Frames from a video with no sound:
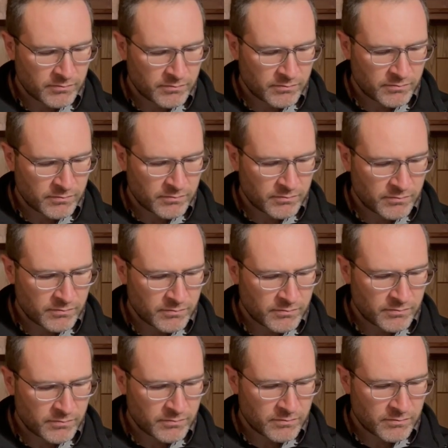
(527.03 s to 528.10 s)

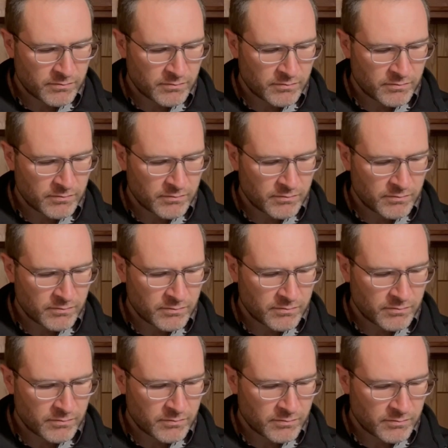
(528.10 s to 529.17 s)

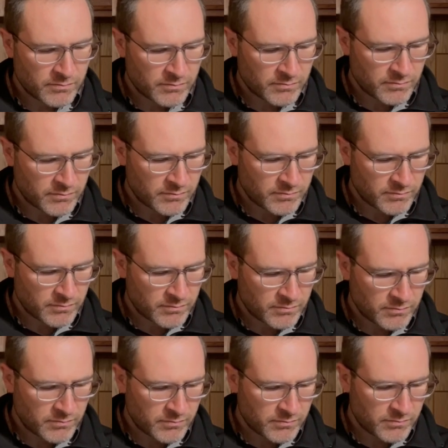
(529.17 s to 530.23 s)

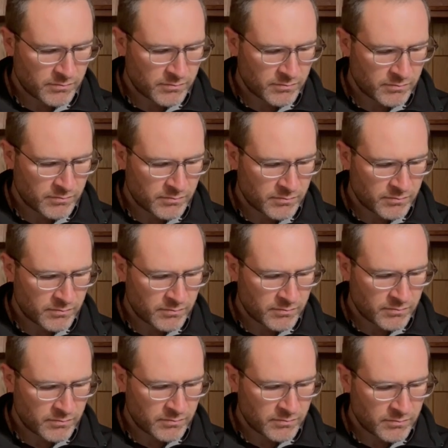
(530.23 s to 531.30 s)

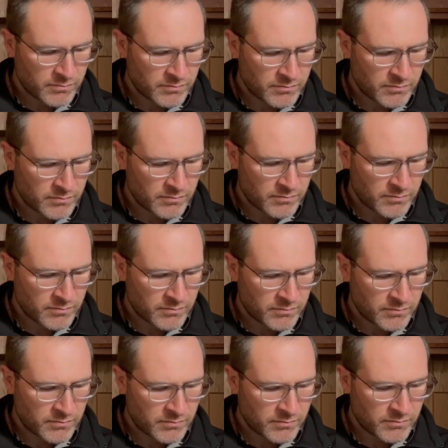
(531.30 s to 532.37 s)

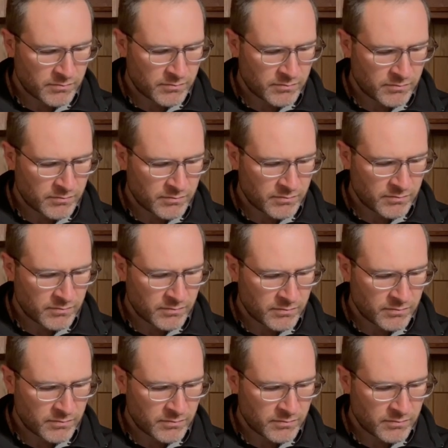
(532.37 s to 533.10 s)
The person shown says nothing.